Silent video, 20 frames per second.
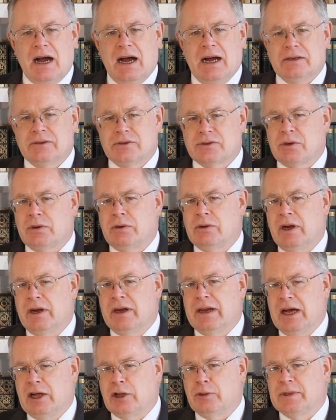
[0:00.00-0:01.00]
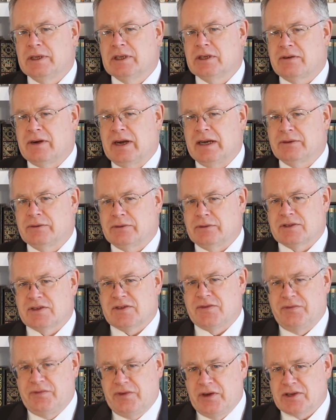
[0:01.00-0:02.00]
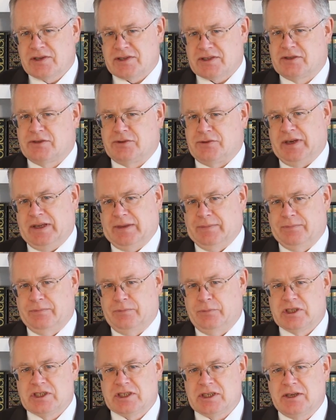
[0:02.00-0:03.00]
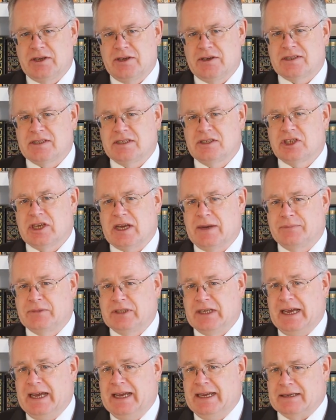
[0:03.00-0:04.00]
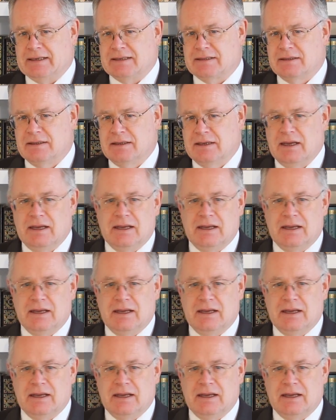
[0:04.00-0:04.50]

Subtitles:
I'll draw on Albert Crundle's first dream, which occurs in chapter 8.